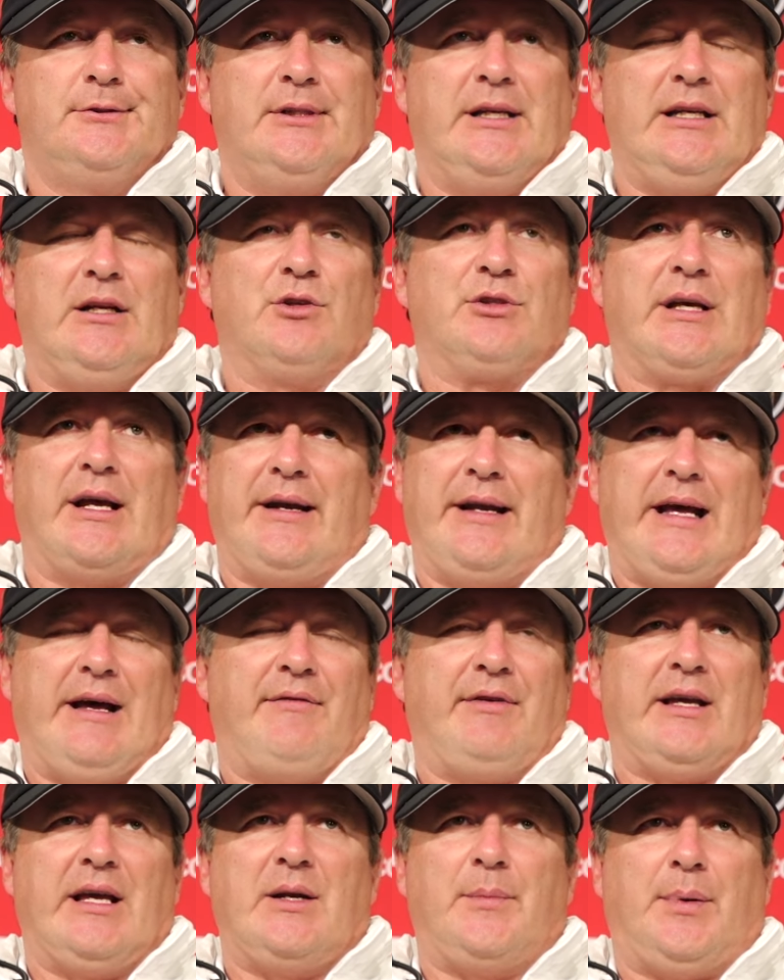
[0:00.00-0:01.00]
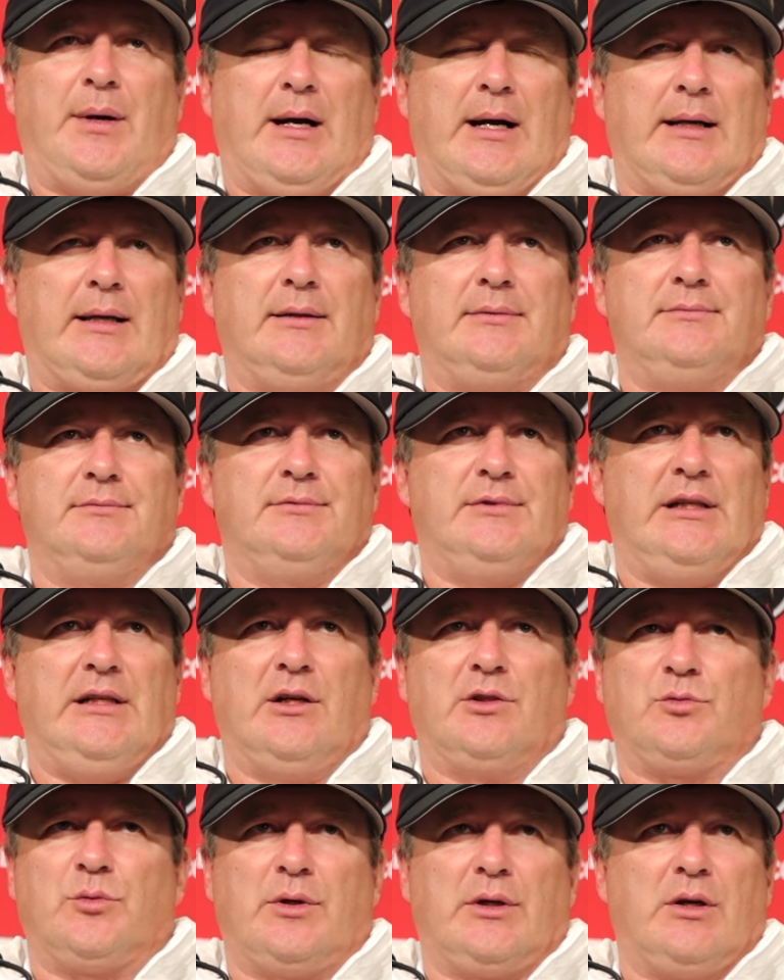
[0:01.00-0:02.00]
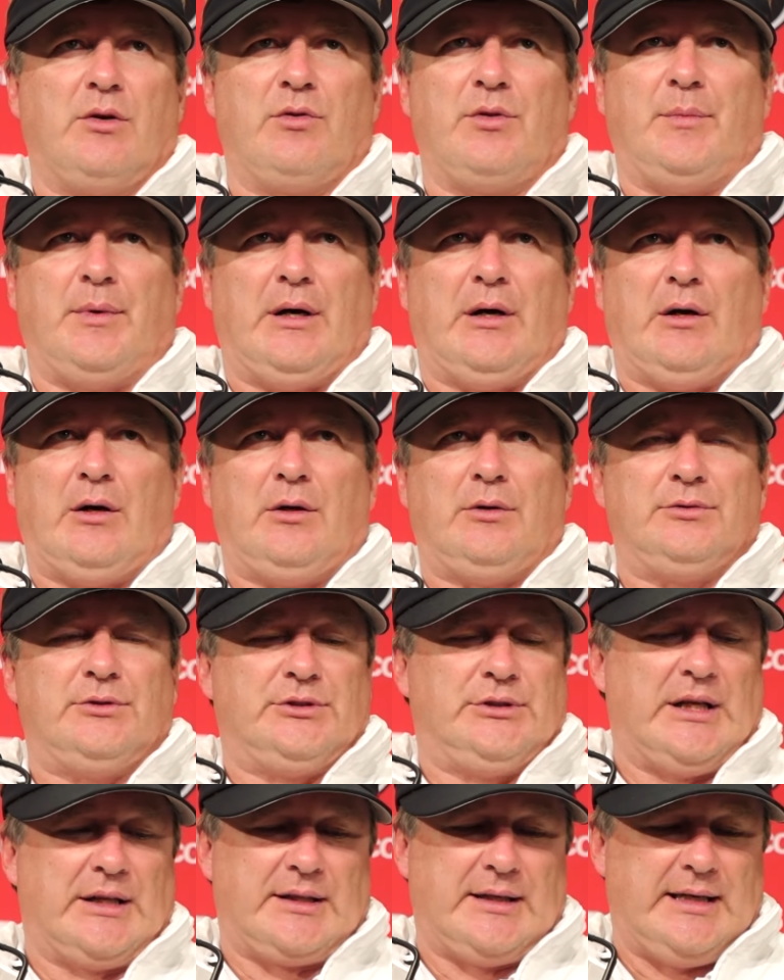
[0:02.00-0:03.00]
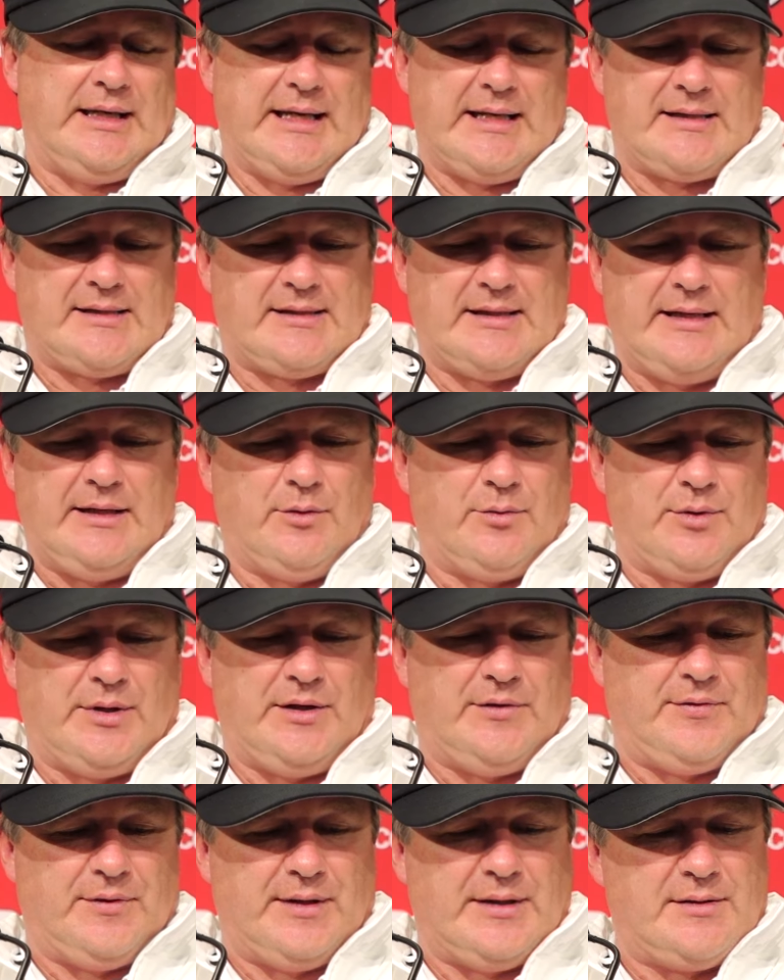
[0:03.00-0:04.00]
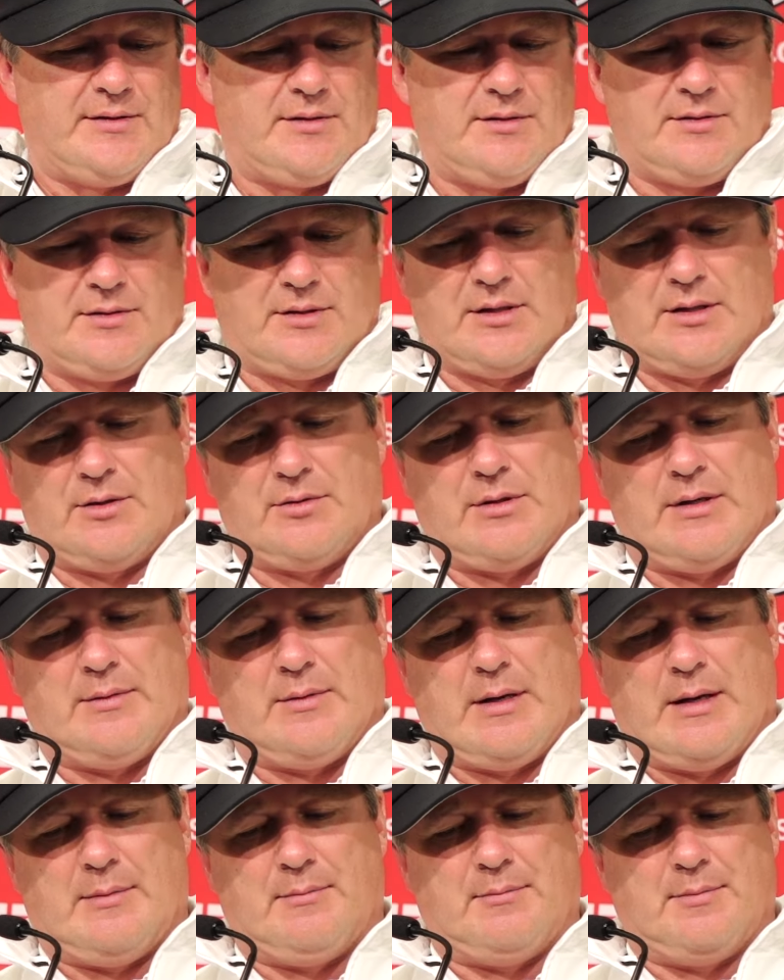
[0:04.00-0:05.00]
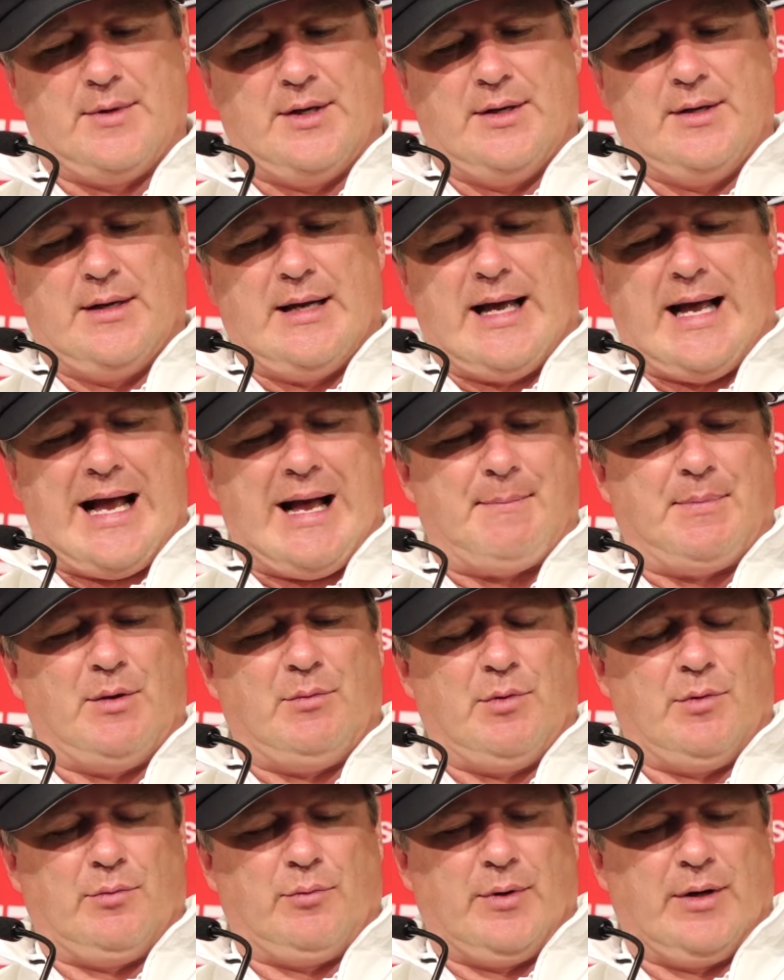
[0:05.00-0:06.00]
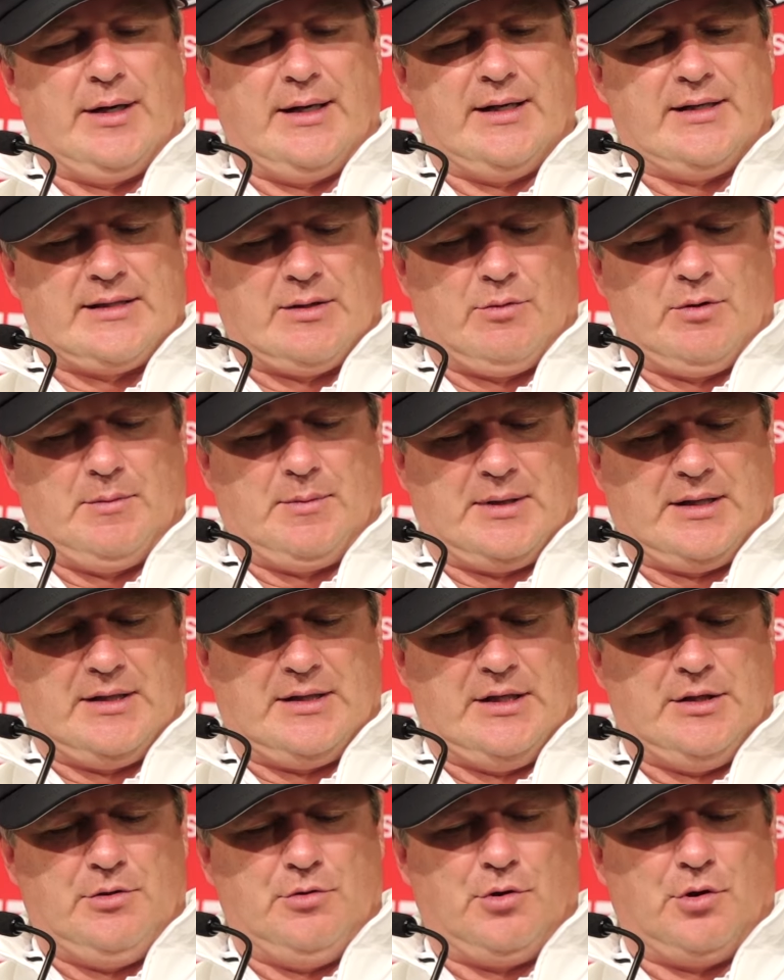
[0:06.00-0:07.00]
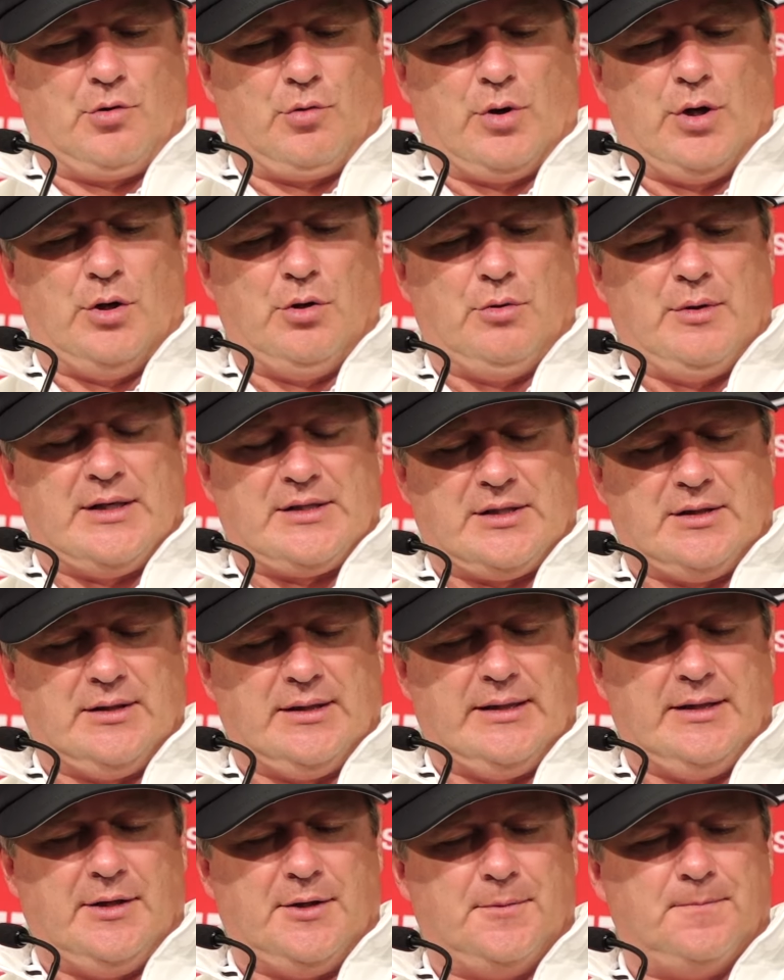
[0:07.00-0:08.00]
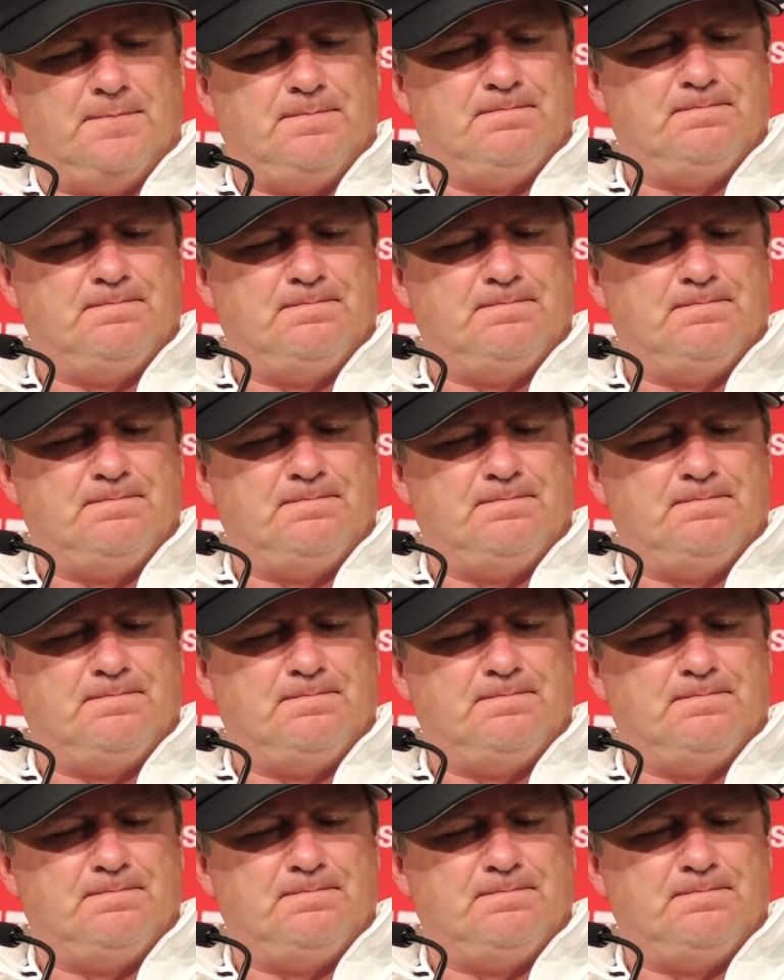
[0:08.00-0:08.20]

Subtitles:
he knows how to navigate a pocket. He knows where to go with the ball. There's nothing he hadn't seen on defense. So I'm happy with where he is. I want him to continue to grow as a leader.